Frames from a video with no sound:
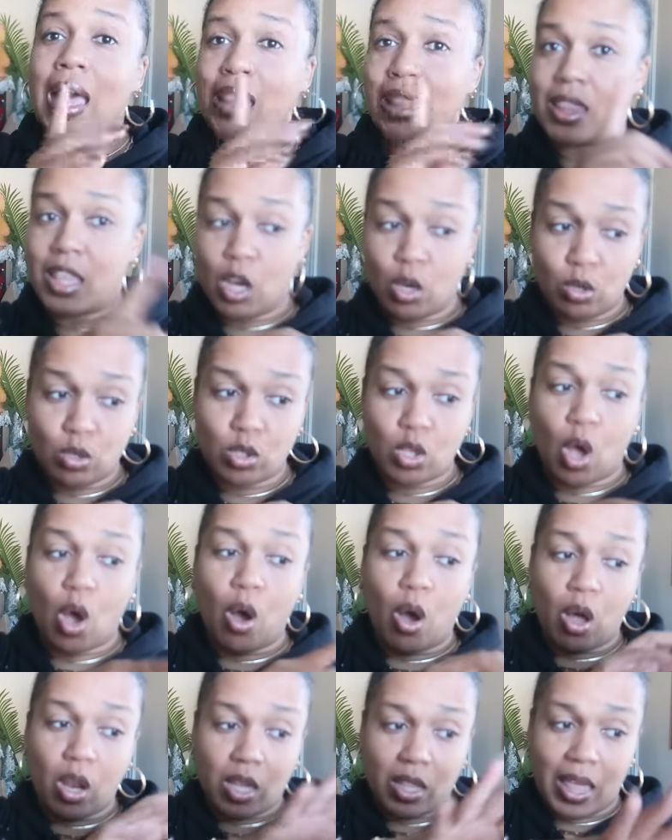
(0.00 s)
those,
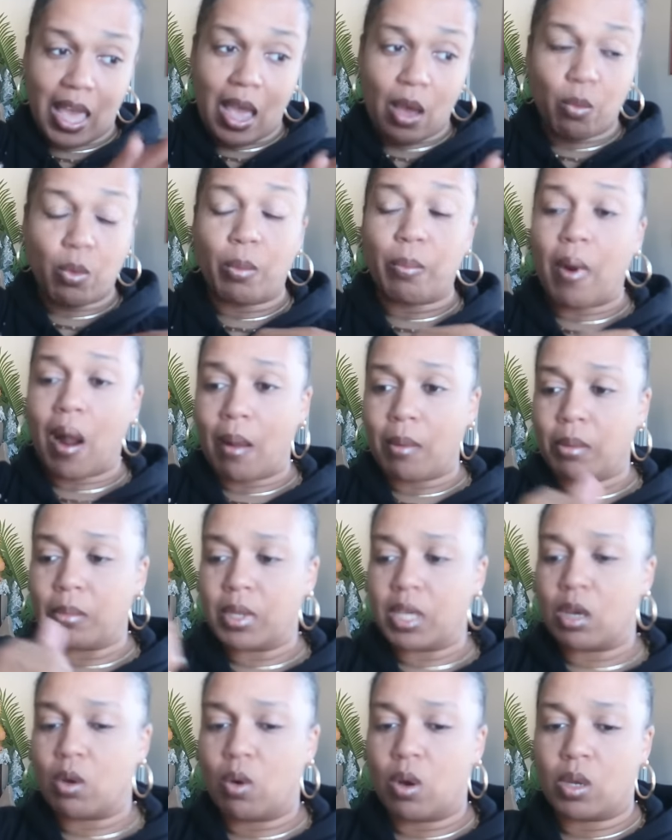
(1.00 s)
all of that will
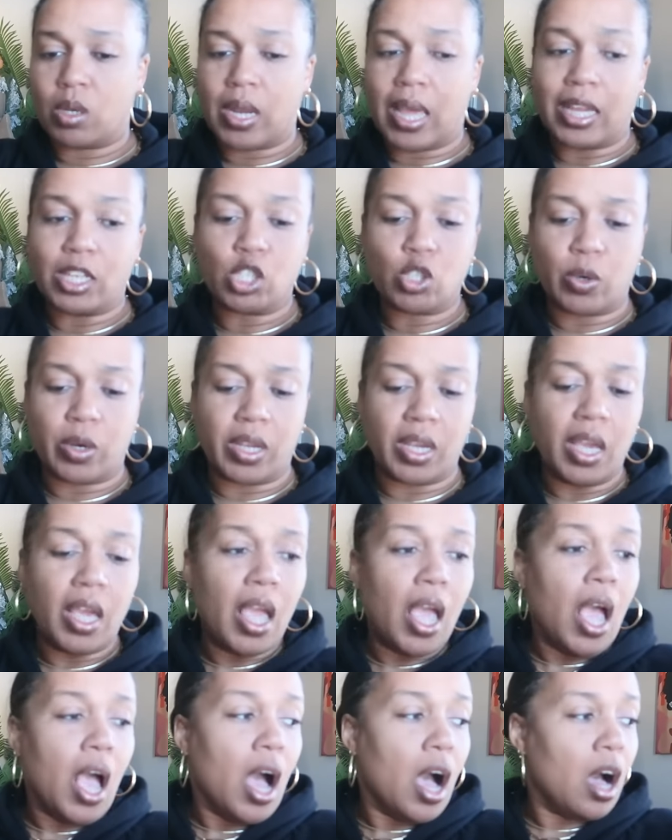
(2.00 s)
probably go on that tree.
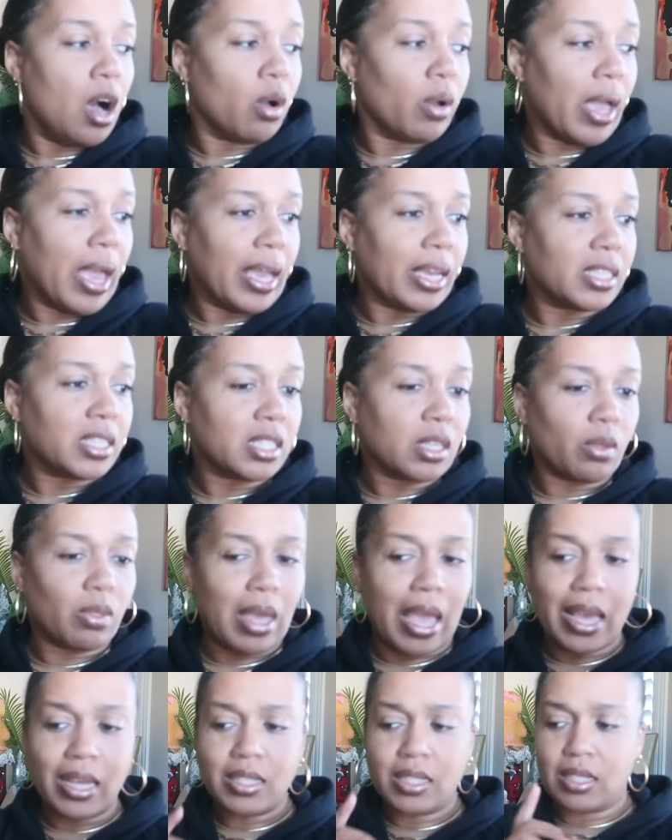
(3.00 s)
Okay, so
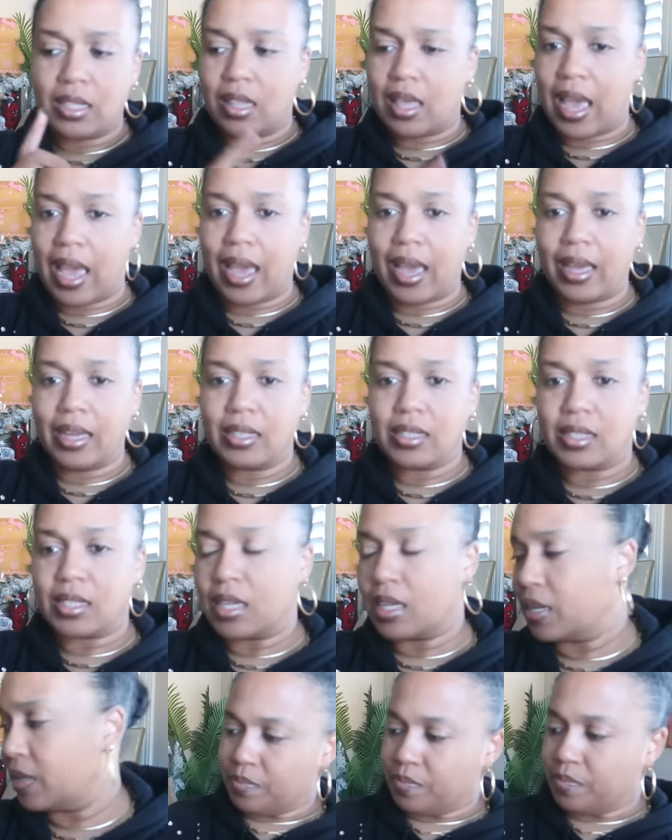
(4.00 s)
that's that.
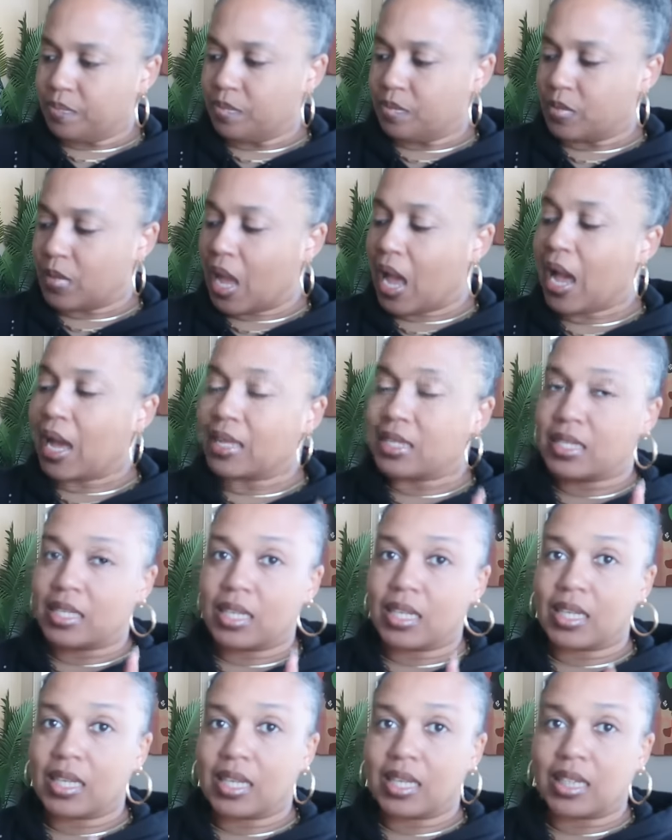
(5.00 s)
I
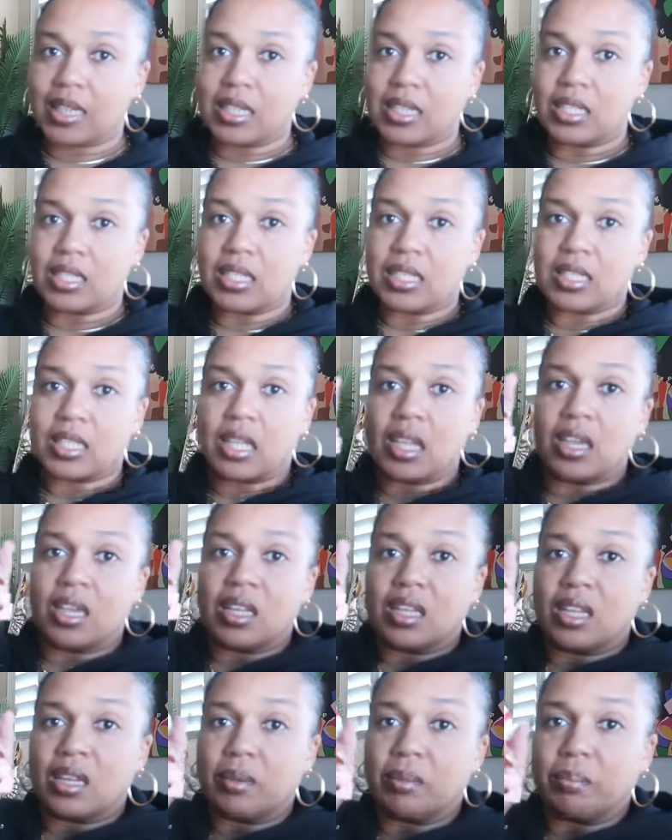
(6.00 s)
did get this
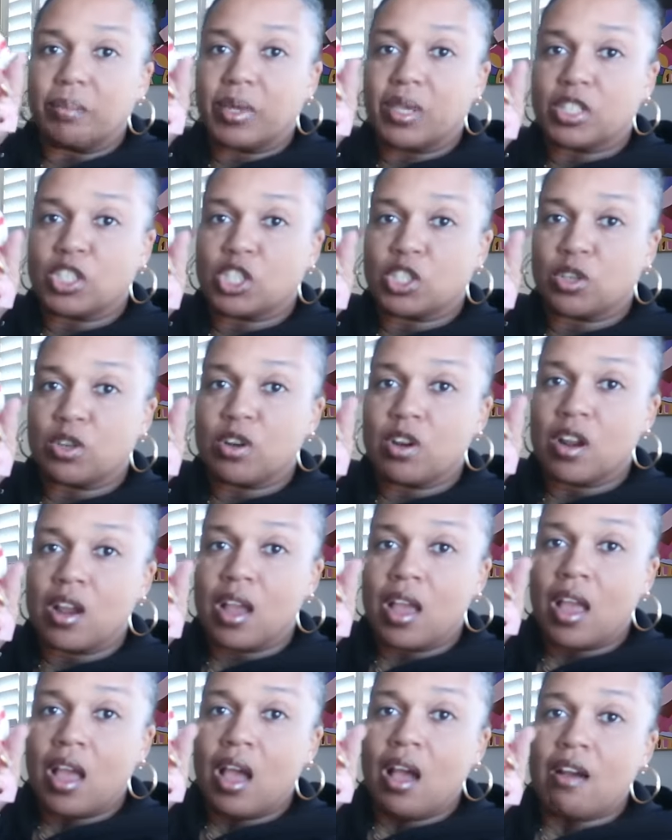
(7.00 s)
picture
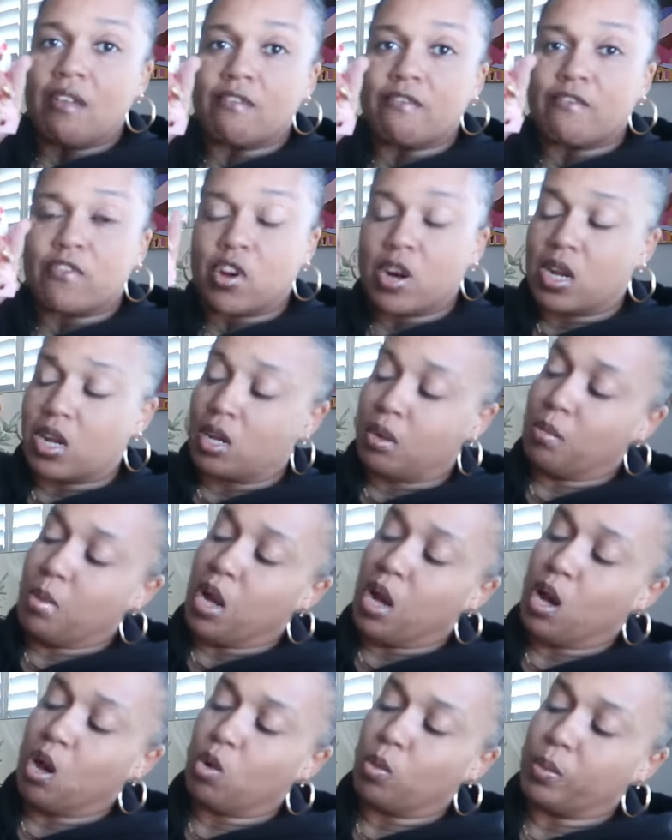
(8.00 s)
from
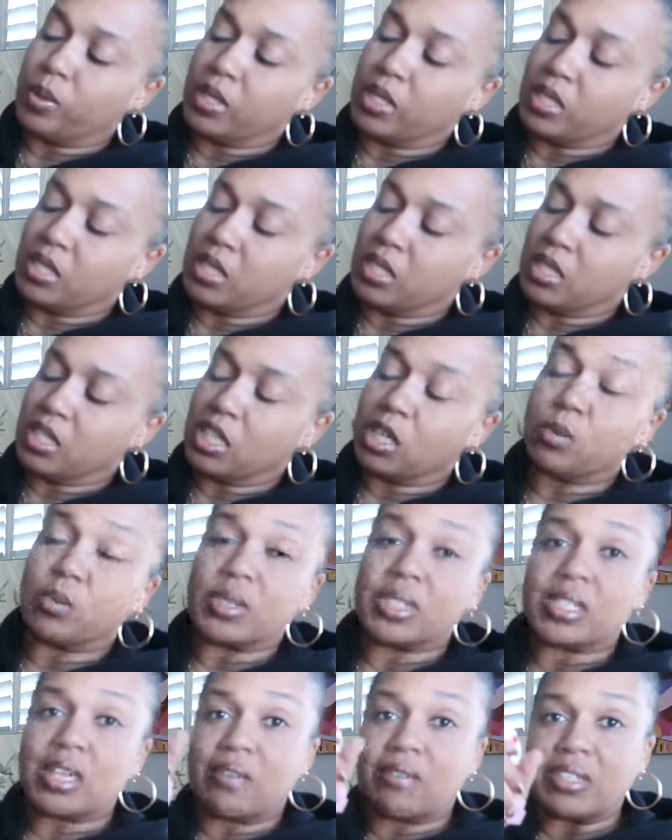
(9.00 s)
Home Goods. It
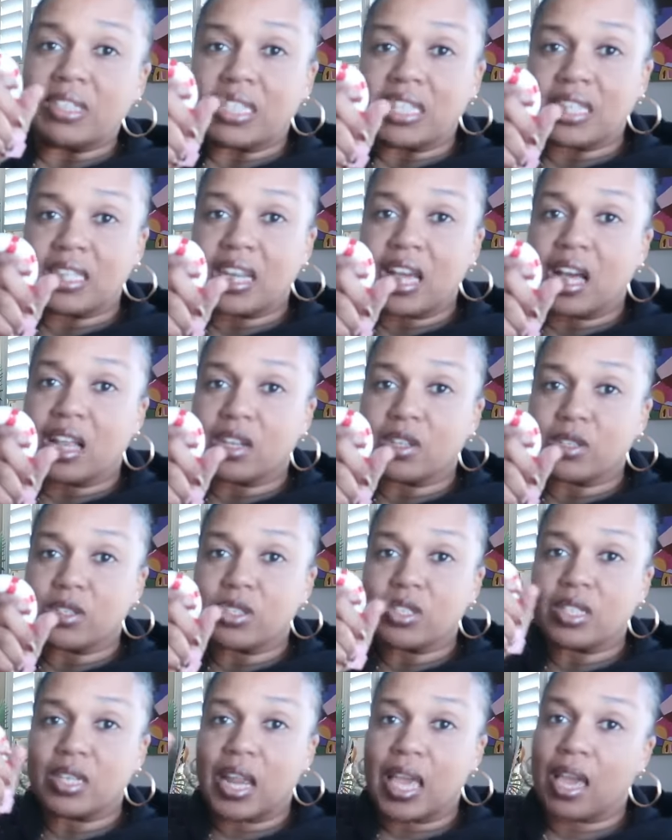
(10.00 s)
was seventeen
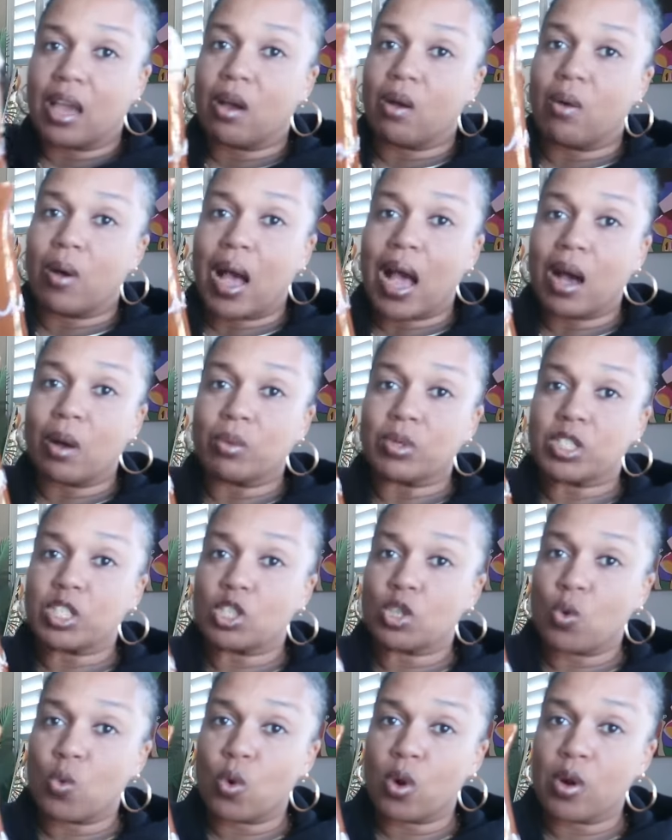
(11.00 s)
dollars. Now, I was
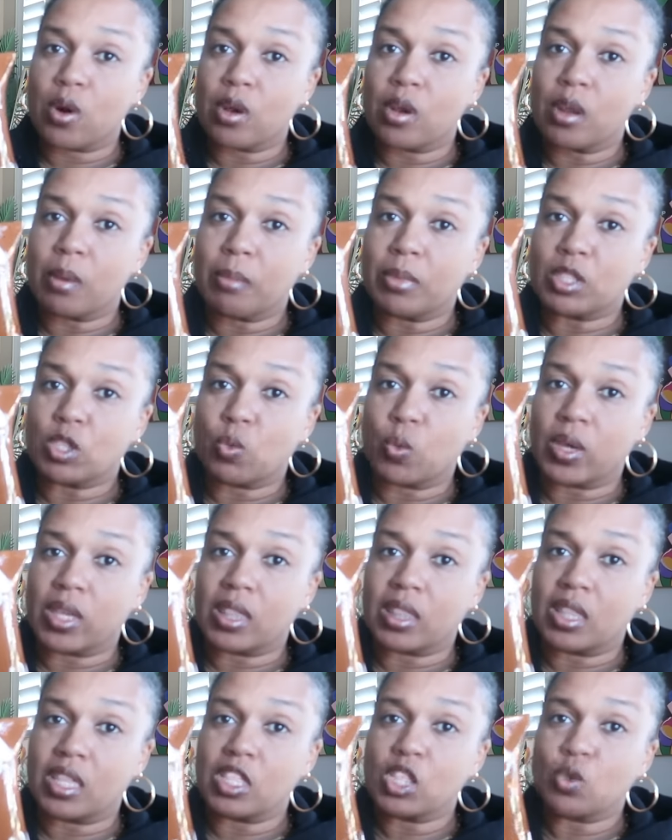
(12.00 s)
torn
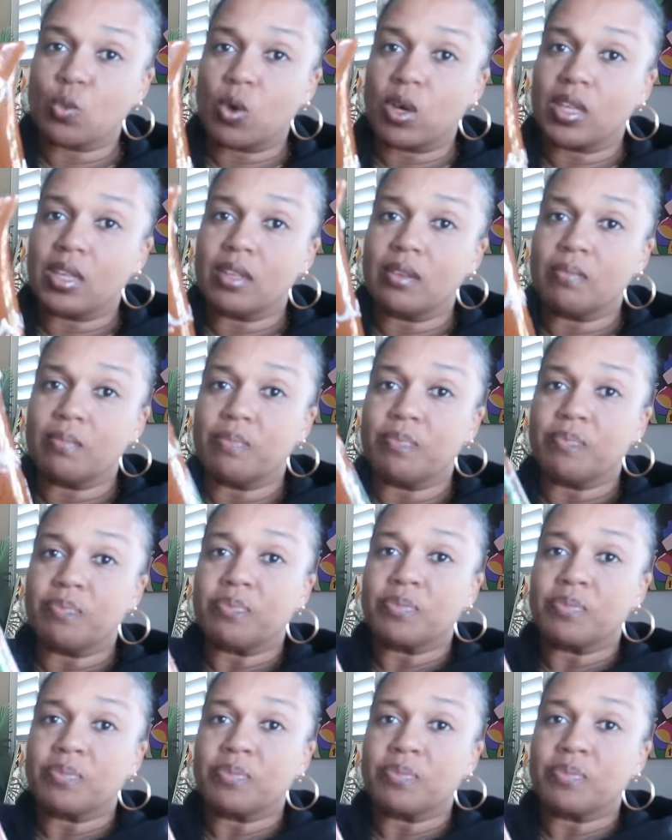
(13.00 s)
between this one,